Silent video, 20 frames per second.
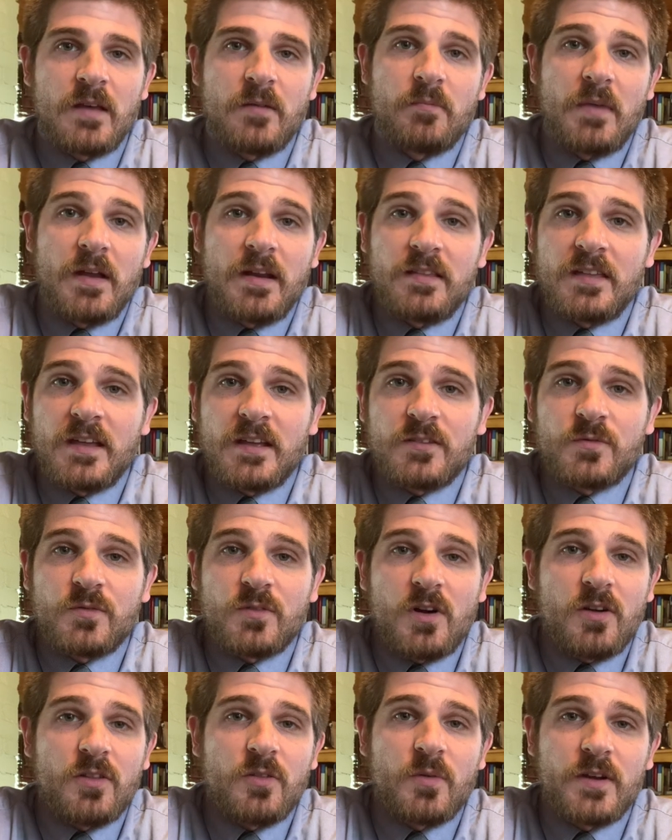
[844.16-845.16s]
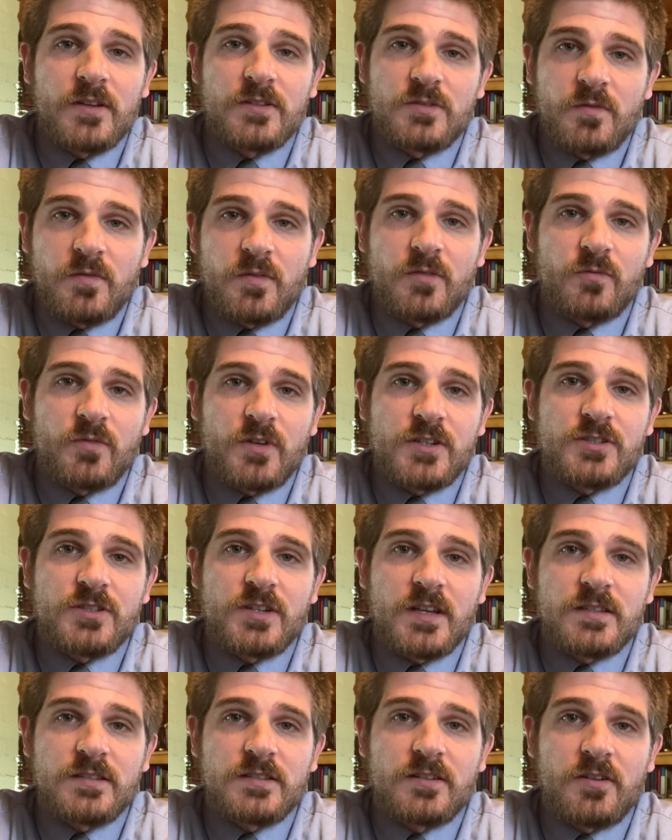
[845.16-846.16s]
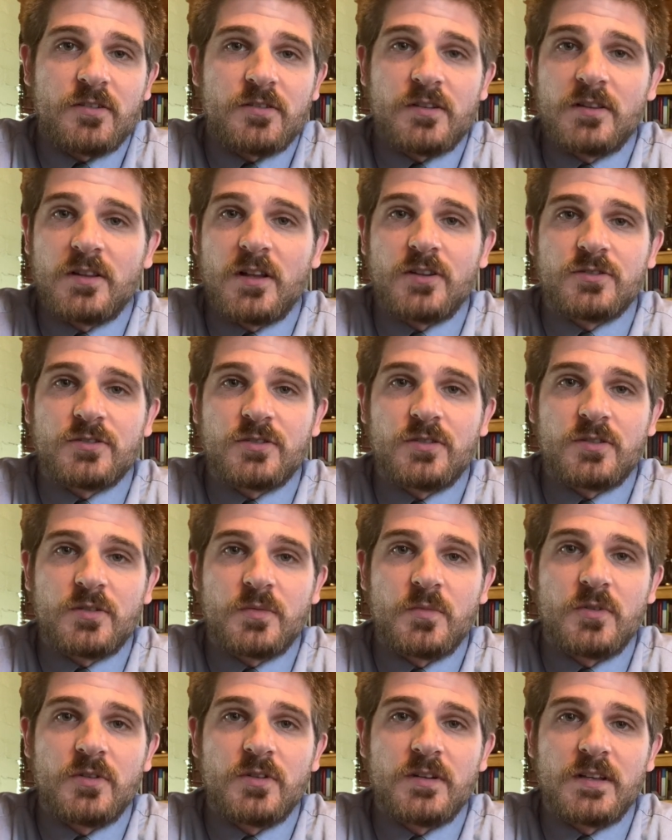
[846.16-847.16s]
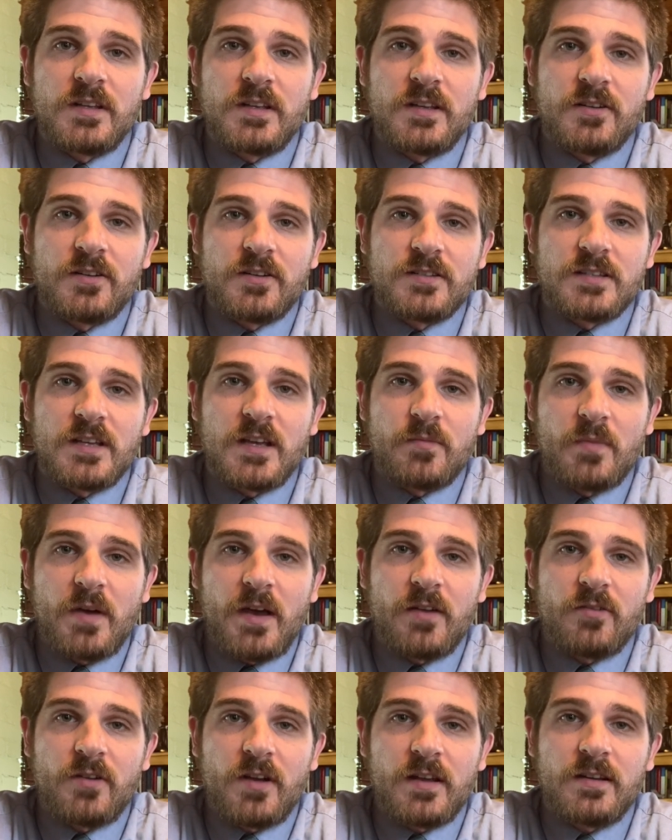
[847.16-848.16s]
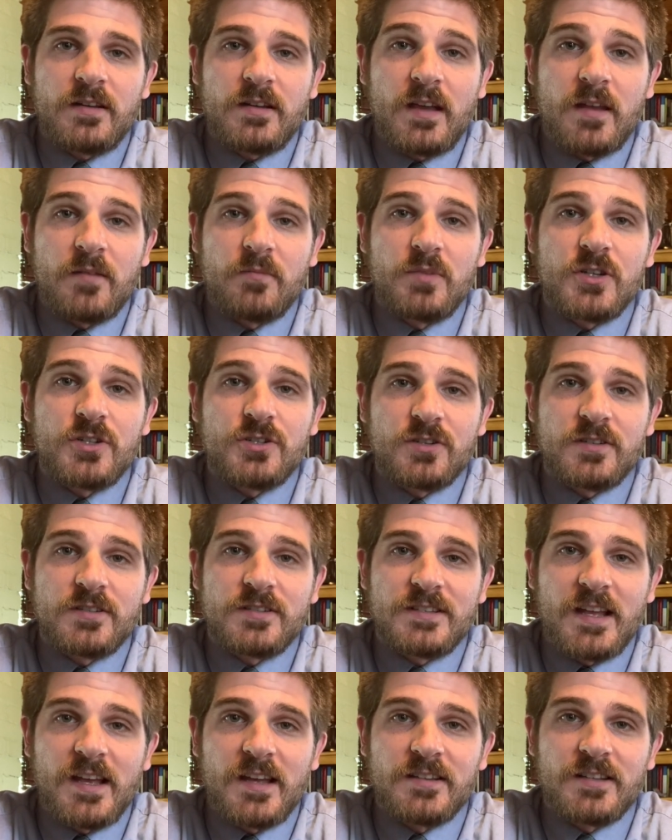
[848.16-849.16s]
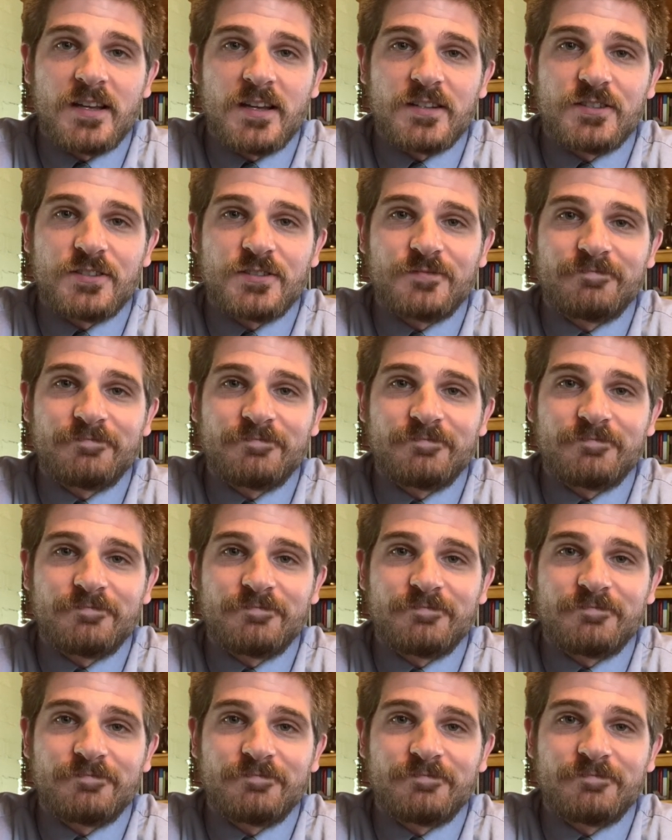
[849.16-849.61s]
Many thanks for all the ways you've enriched us in our theological community here at St. Meinrad, and be sure to stay in touch.